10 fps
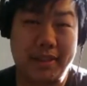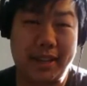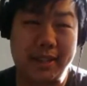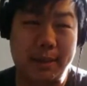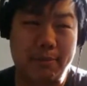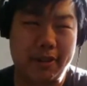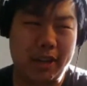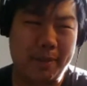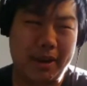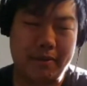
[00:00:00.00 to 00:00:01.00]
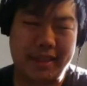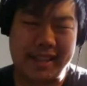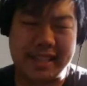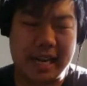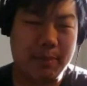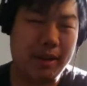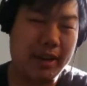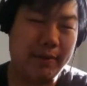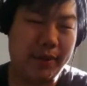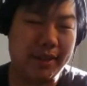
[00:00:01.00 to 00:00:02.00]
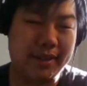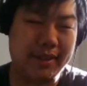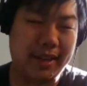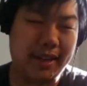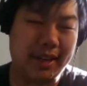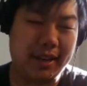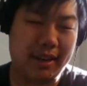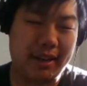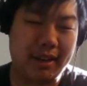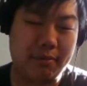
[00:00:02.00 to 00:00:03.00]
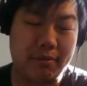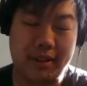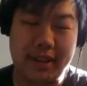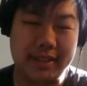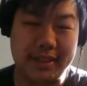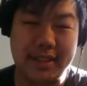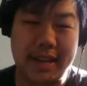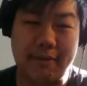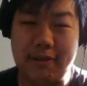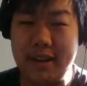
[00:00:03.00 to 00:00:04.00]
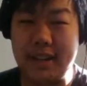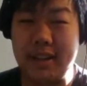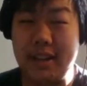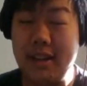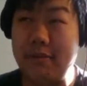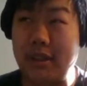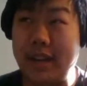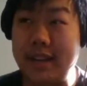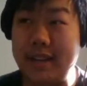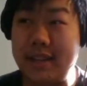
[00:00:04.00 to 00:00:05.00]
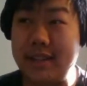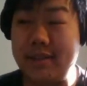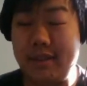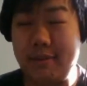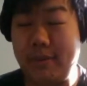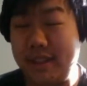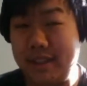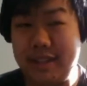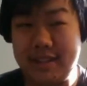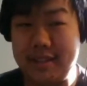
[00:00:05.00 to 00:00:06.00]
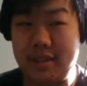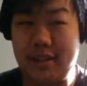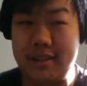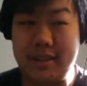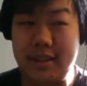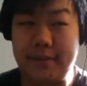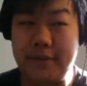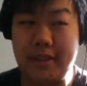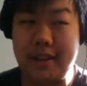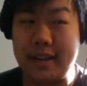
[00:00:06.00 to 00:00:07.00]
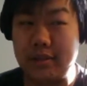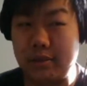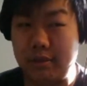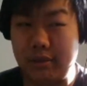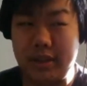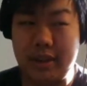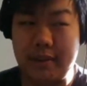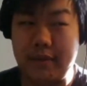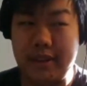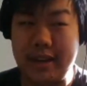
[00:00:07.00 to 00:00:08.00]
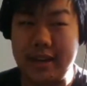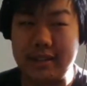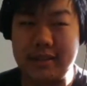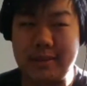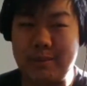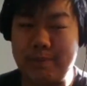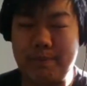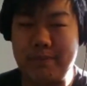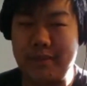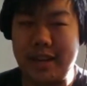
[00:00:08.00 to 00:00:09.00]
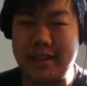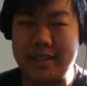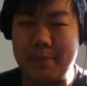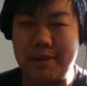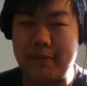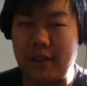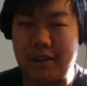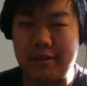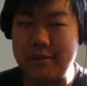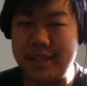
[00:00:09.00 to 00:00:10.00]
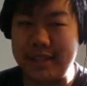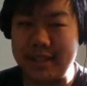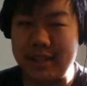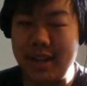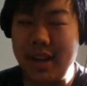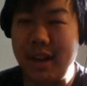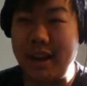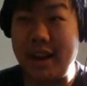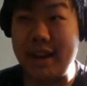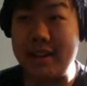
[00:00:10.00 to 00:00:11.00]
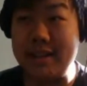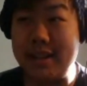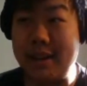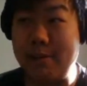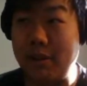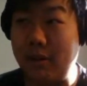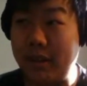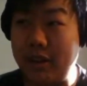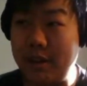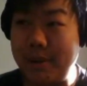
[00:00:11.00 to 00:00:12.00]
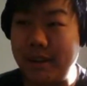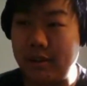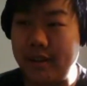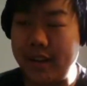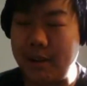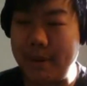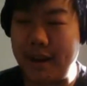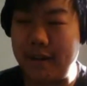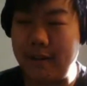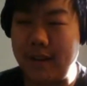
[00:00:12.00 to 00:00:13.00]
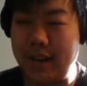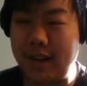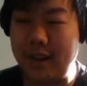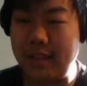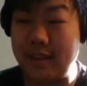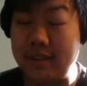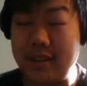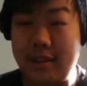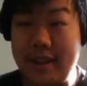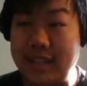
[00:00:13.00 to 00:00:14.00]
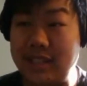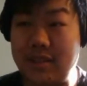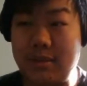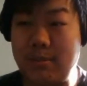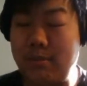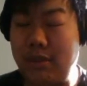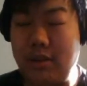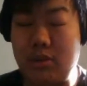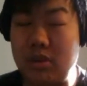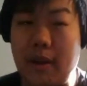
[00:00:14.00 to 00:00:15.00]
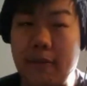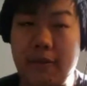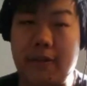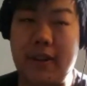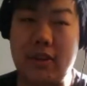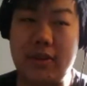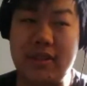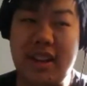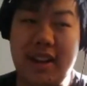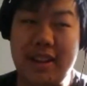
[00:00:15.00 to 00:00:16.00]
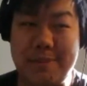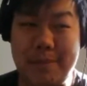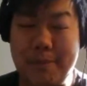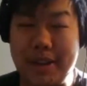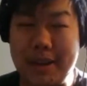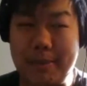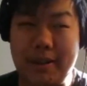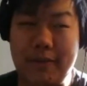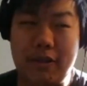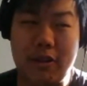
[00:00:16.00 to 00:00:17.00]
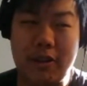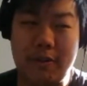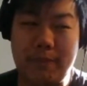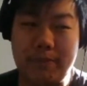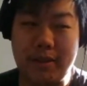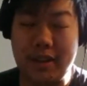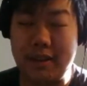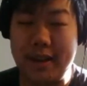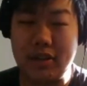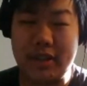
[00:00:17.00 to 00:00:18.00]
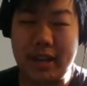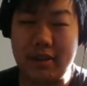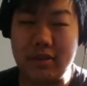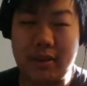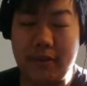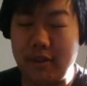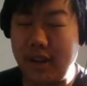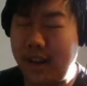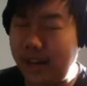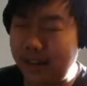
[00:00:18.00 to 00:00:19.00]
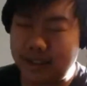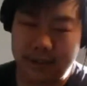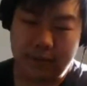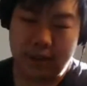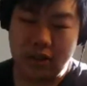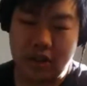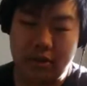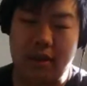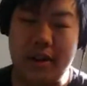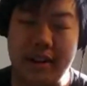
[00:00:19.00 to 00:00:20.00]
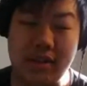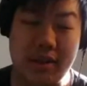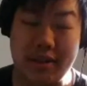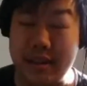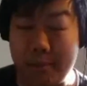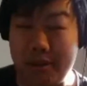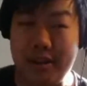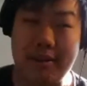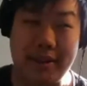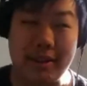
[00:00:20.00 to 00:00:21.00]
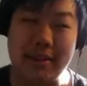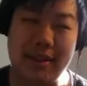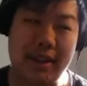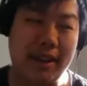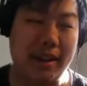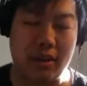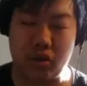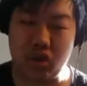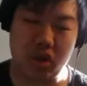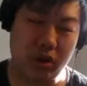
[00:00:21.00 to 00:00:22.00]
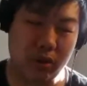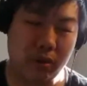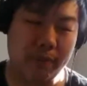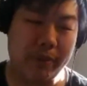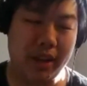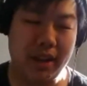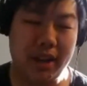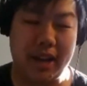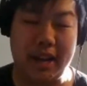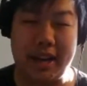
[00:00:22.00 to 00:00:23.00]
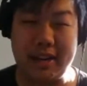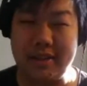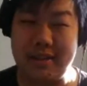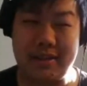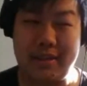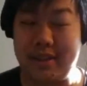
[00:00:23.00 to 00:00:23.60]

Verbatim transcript: a couple things I'm worried about with the timing of this uh, uh, release is that, one, we're headed into, this is all intended for the next school year, for the next late summer, fall season, and uh, we're only going to be learning about uh, the so- next new software features that might be coming for, you know, educators or for at least the general audience during W W D C in June. And